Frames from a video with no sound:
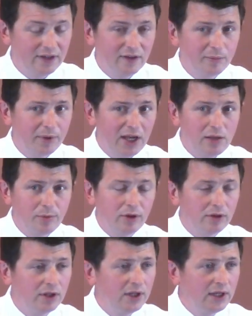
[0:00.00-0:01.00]
The
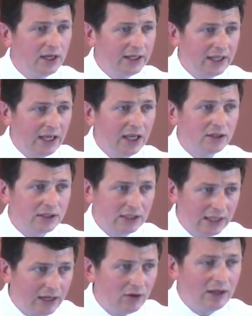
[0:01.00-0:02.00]
Bible, again,
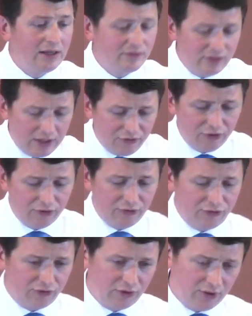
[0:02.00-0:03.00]
clearly
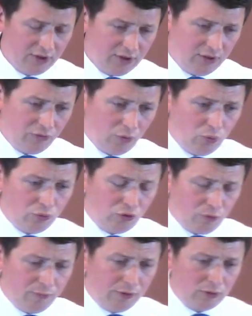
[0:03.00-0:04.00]
teaches those
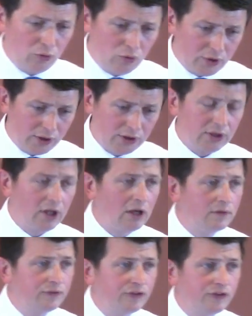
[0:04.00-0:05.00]
whom the Lord
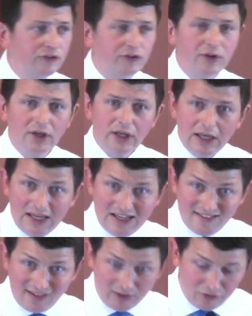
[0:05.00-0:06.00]
loves,
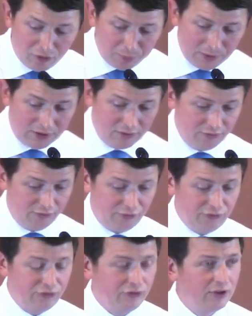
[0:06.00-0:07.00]
he
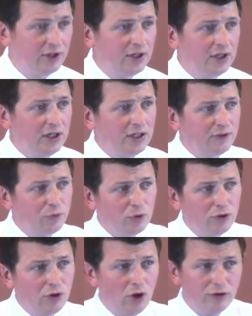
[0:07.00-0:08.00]
disciplines. And if
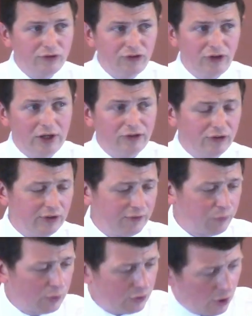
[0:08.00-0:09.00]
we're not chastened,
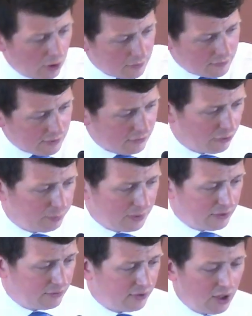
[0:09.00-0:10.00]
if we're not
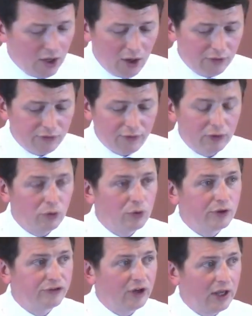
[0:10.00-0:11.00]
disciplined under the
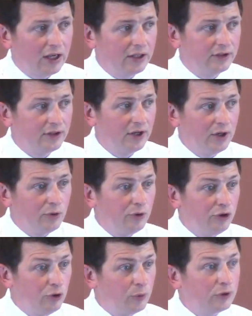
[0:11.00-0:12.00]
Lord's hand,
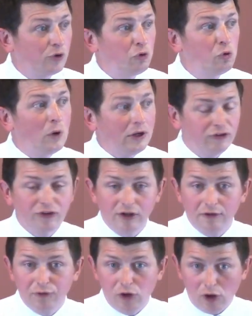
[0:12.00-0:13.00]
you would
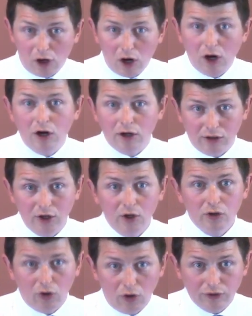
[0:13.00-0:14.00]
question if you are
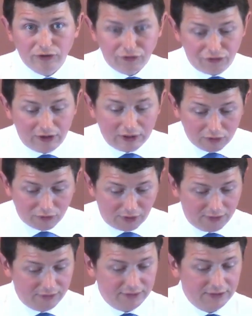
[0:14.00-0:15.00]
God's
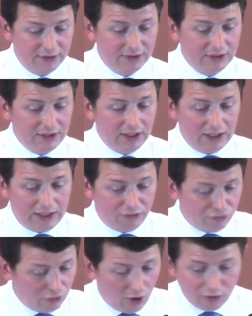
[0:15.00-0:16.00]
children.
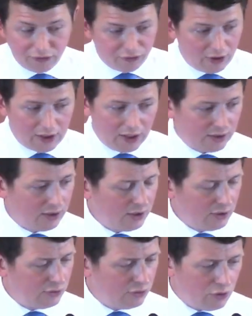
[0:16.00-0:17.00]
He's not saying
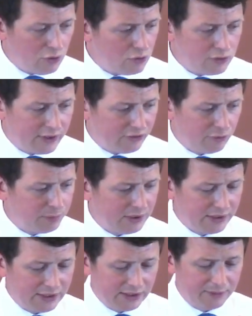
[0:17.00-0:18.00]
no
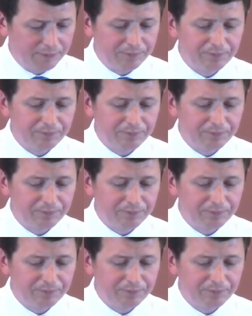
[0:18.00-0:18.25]
disciplining.